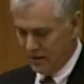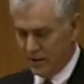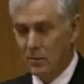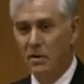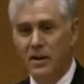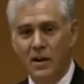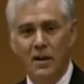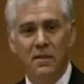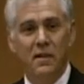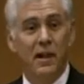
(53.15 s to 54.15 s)
depending
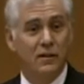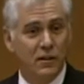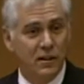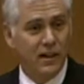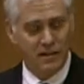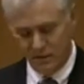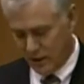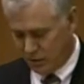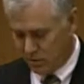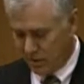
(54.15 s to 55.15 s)
on the legislative
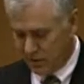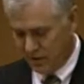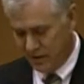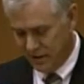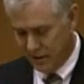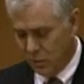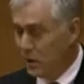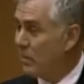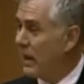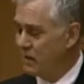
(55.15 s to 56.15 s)
district
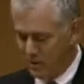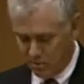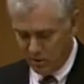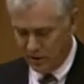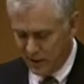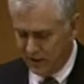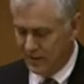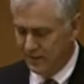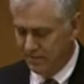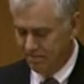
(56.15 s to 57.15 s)
we might represent.
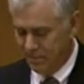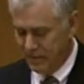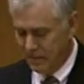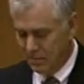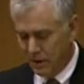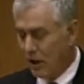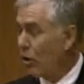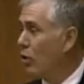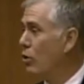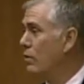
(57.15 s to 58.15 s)
But
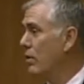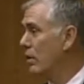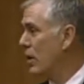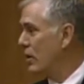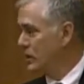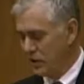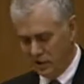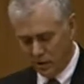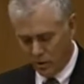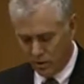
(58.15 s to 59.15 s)
our
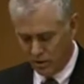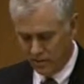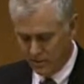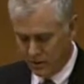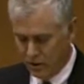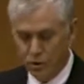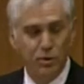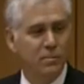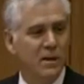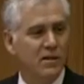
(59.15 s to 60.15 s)
overarching goal
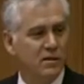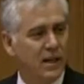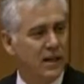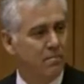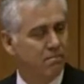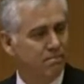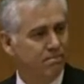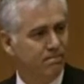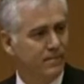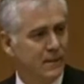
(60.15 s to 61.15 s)
should be the same:
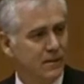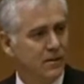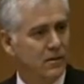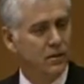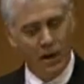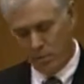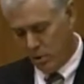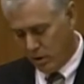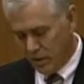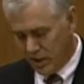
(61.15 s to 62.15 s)
to
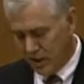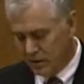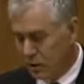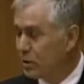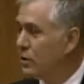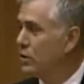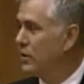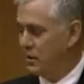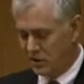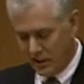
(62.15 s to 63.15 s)
uphold the Constitution of
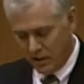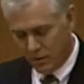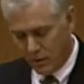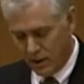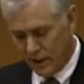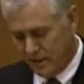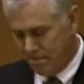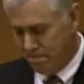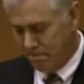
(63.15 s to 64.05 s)
the state of Oregon